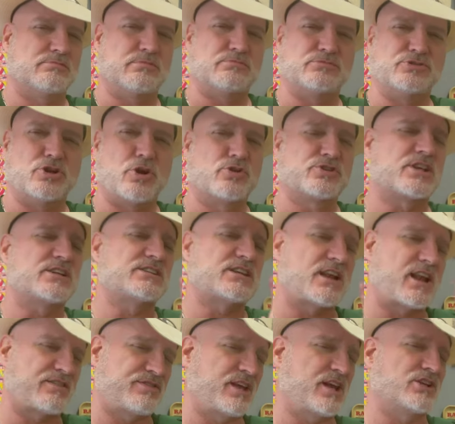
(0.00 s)
Notice I
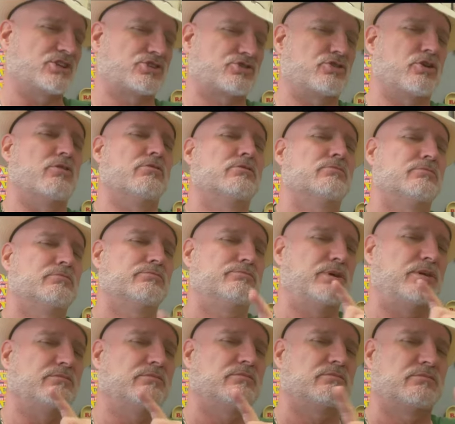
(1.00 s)
said I think it's true,
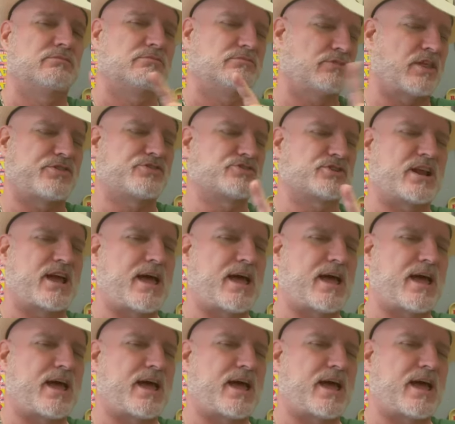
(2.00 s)
but nothing's going to